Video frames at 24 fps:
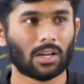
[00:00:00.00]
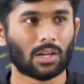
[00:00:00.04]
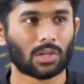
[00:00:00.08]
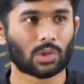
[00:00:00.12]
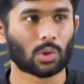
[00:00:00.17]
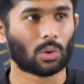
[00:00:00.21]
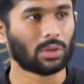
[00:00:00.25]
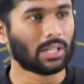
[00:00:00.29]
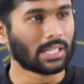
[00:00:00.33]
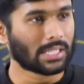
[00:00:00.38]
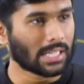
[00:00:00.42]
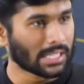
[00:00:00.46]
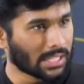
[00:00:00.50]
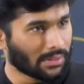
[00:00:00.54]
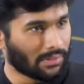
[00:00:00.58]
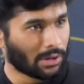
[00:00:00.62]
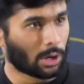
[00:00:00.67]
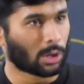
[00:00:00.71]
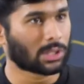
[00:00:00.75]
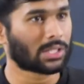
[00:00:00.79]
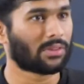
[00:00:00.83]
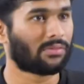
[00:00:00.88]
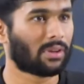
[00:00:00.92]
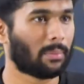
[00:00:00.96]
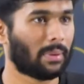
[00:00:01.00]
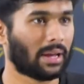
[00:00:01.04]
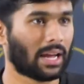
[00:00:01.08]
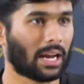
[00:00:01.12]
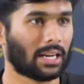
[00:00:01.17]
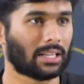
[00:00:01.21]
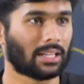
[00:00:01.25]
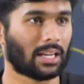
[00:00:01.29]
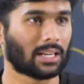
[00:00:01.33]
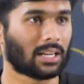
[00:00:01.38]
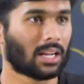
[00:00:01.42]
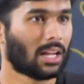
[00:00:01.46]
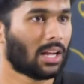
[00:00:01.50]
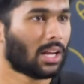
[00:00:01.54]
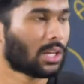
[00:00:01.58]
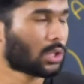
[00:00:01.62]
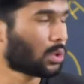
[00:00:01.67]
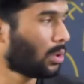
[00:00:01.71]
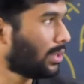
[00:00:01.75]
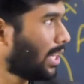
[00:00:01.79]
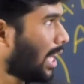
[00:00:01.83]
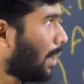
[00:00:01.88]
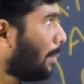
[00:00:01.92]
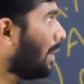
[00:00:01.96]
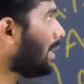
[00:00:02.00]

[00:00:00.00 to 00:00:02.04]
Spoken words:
So this is the philosophy behind that. So they